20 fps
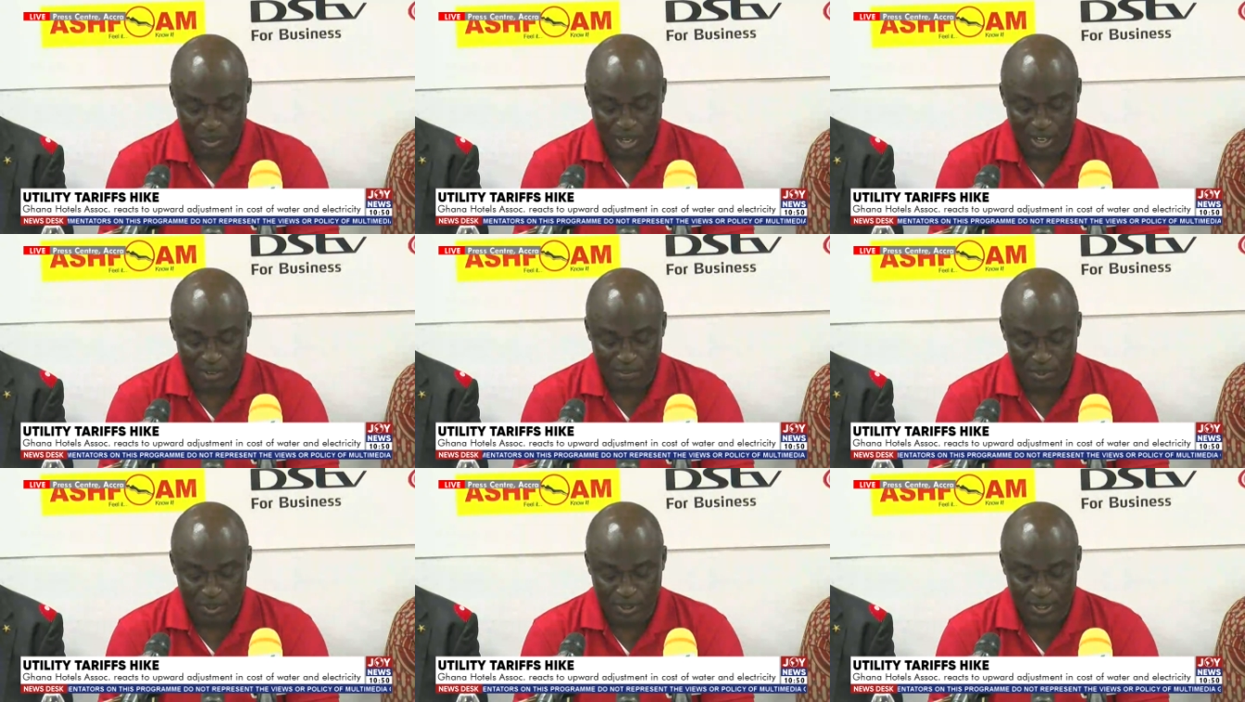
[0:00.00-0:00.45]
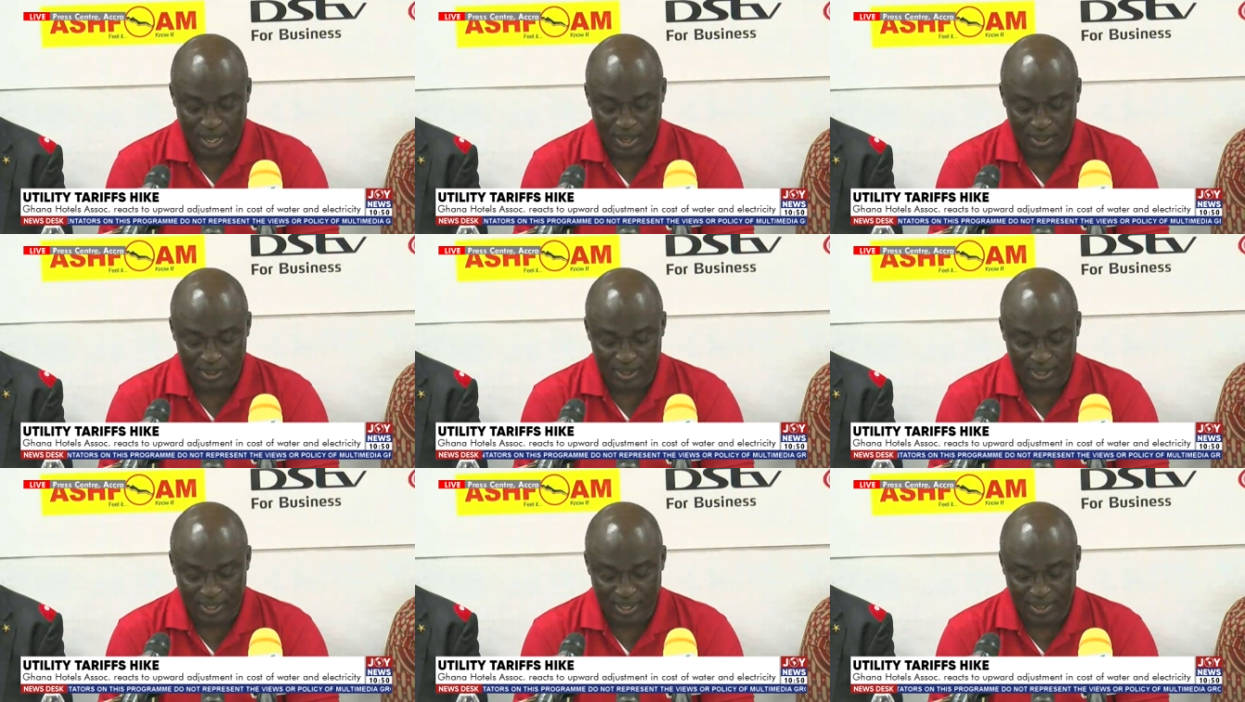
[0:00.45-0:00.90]
we have put
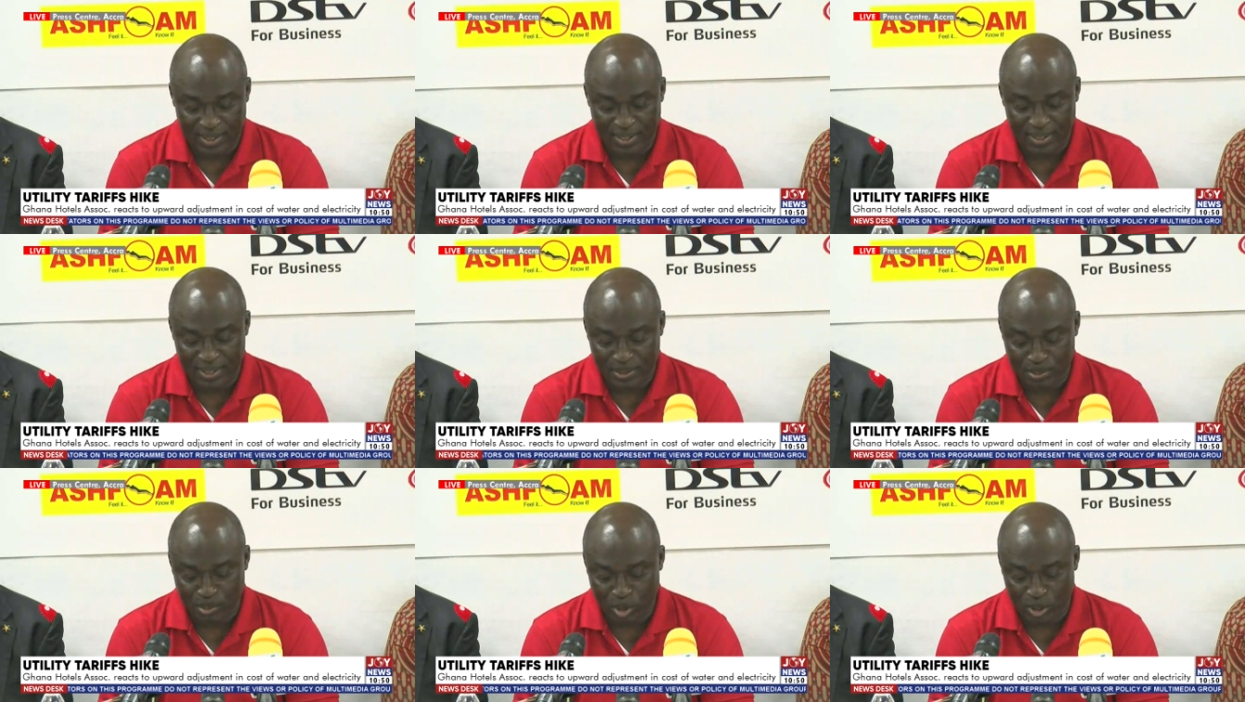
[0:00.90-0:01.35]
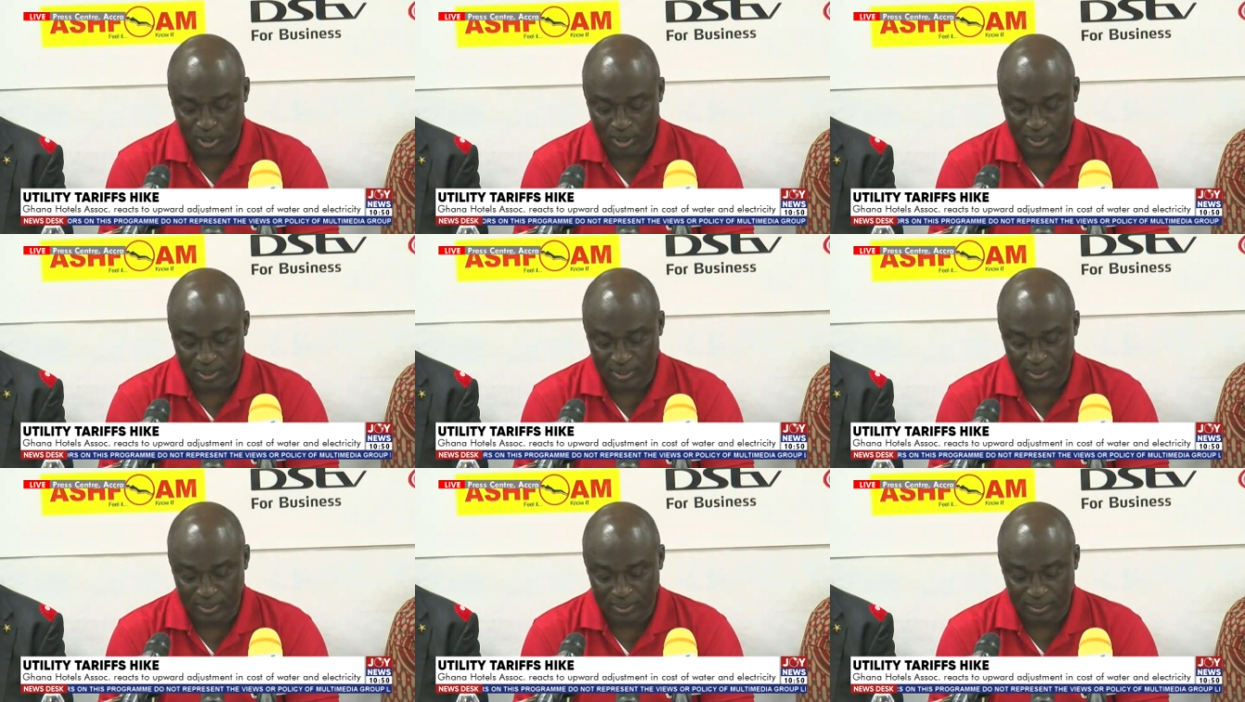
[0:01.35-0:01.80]
out here this
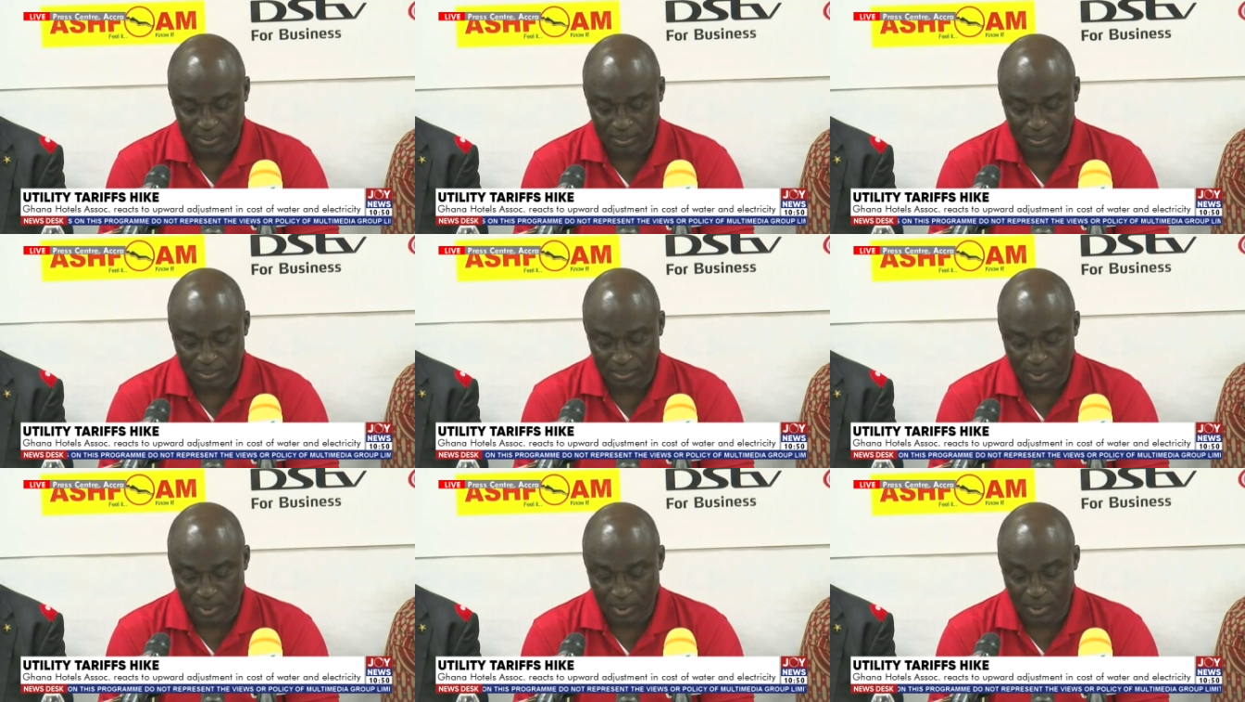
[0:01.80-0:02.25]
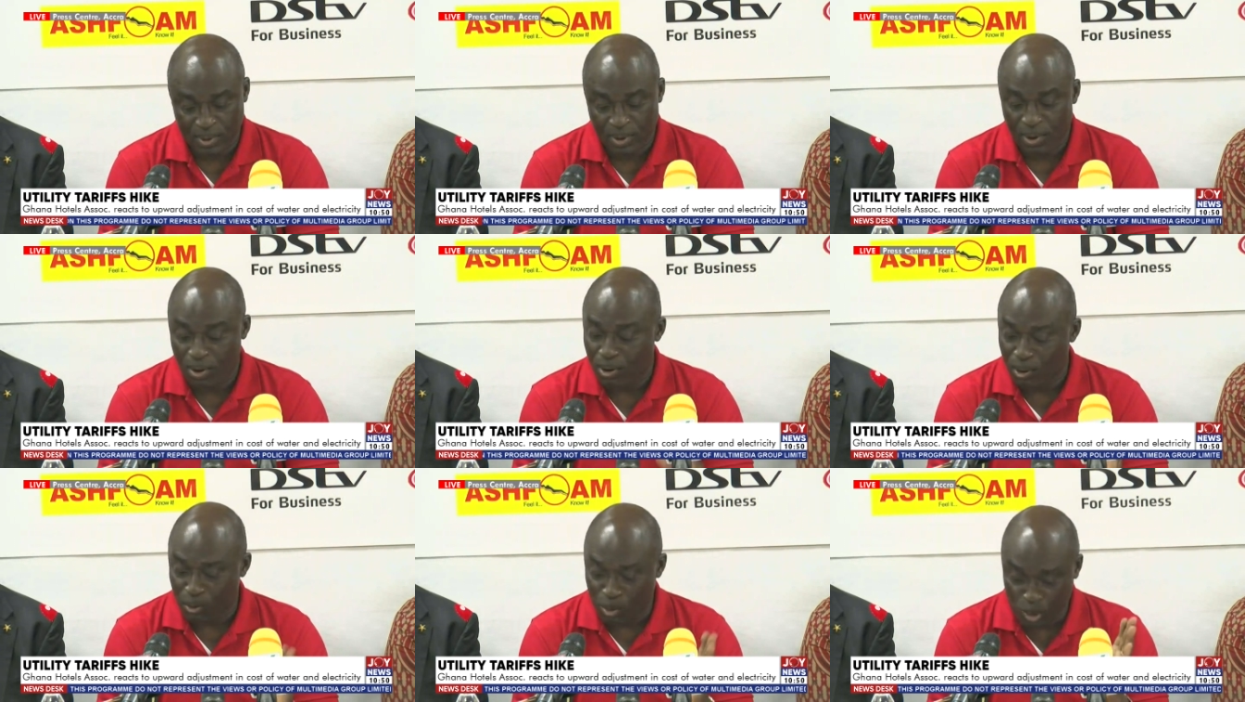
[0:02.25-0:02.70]
morning,
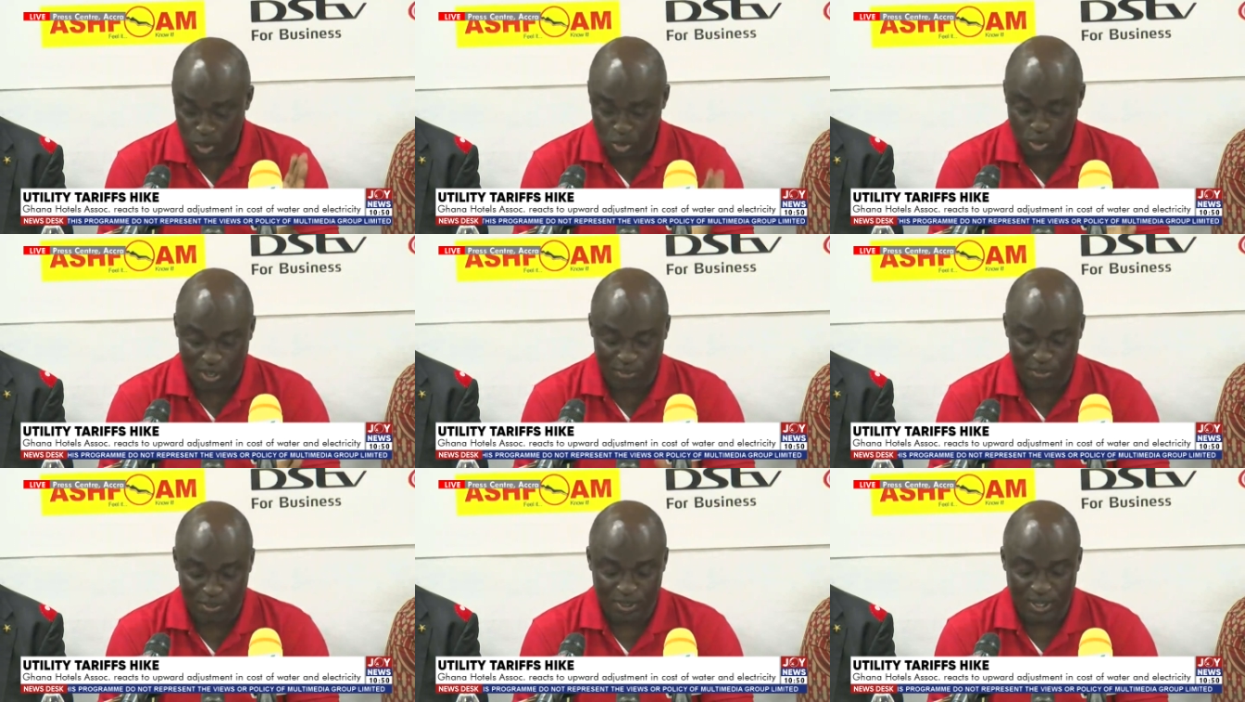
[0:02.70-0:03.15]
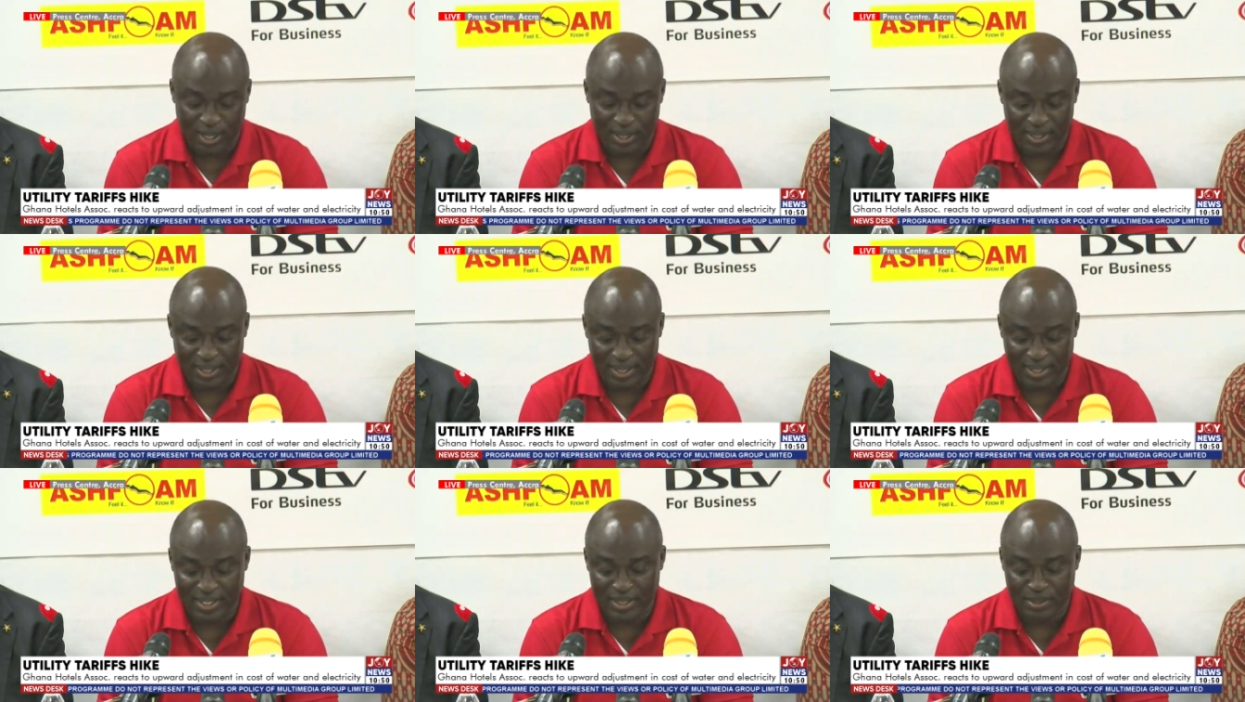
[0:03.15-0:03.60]
or what we have put
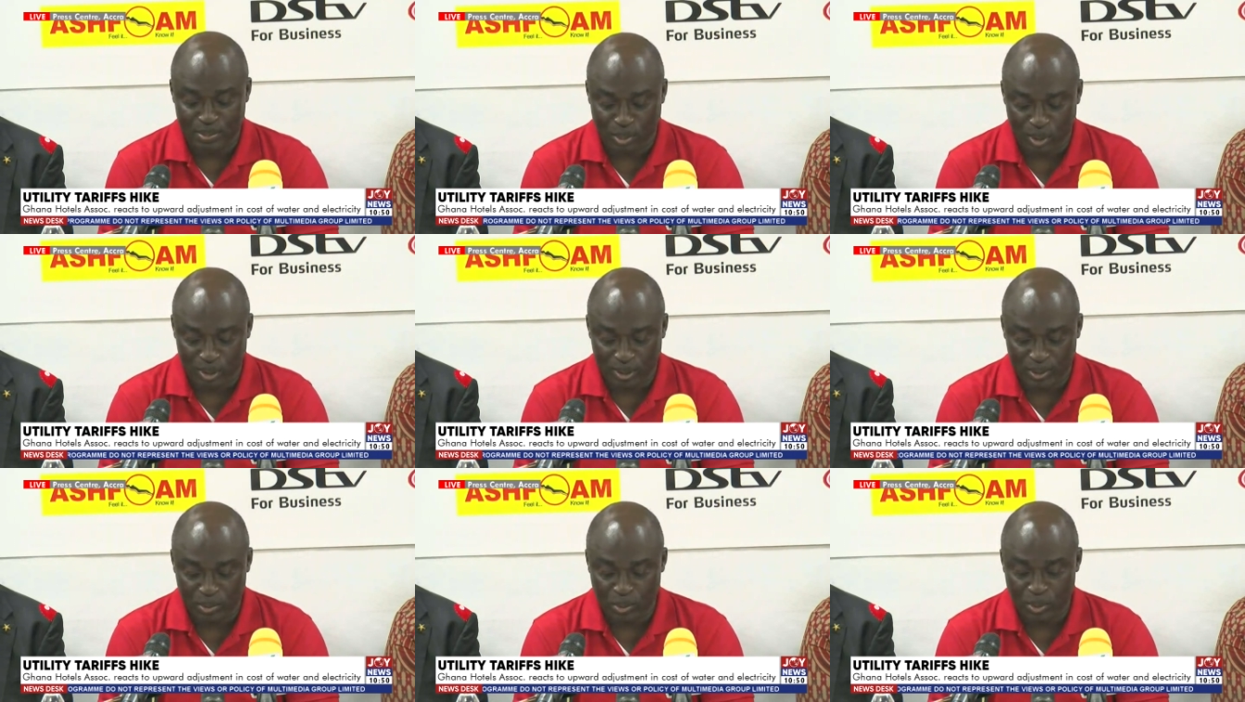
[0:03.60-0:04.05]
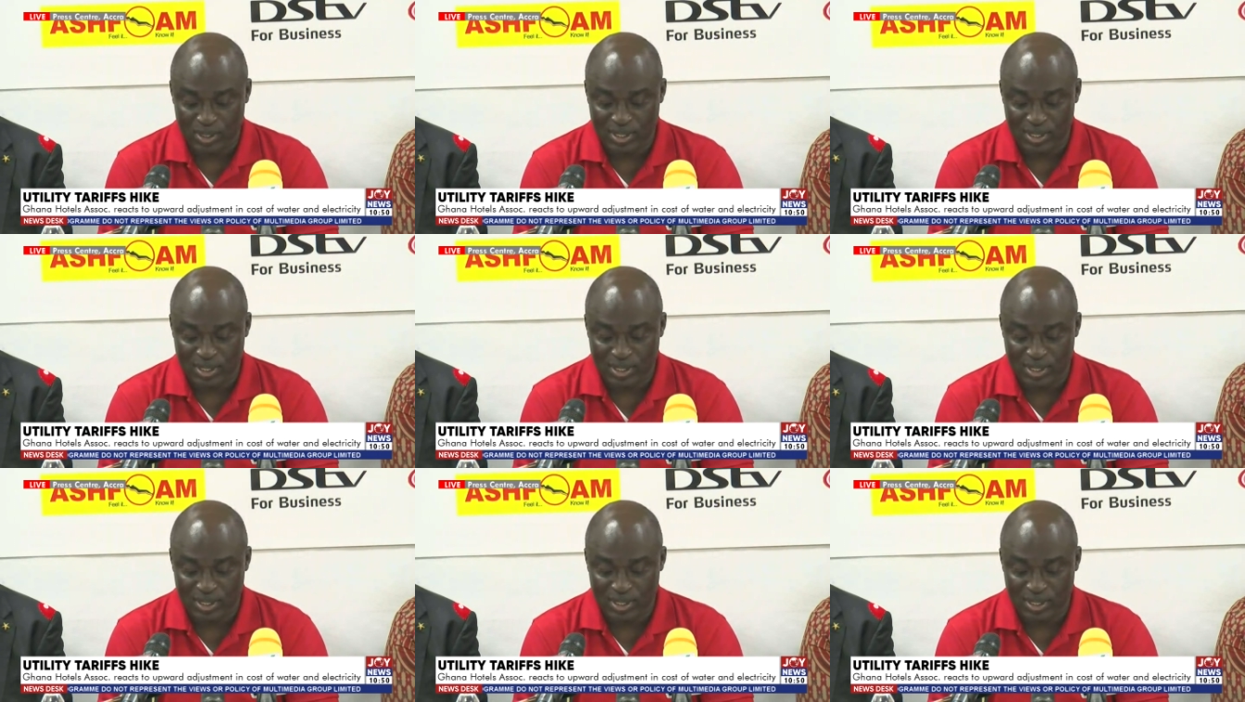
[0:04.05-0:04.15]
out here this morning,